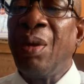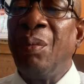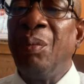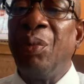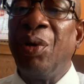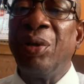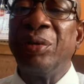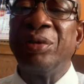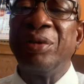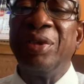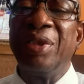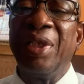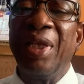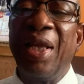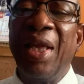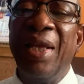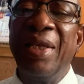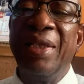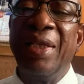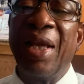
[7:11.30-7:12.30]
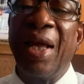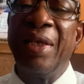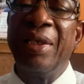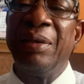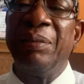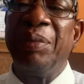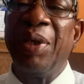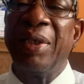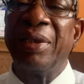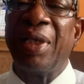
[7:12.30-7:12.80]
But the earlier
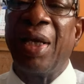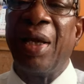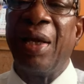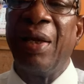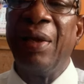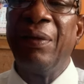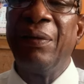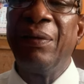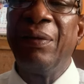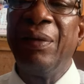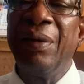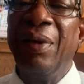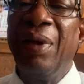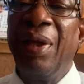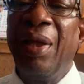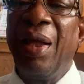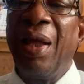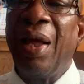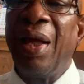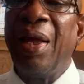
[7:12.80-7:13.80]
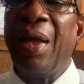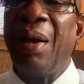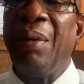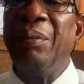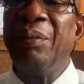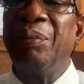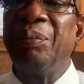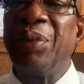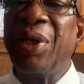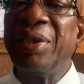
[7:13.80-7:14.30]
the better. I
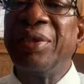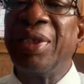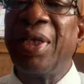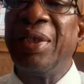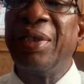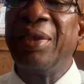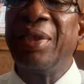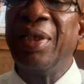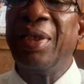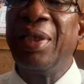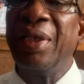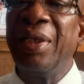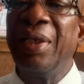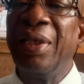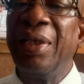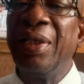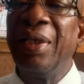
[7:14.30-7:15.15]
am presently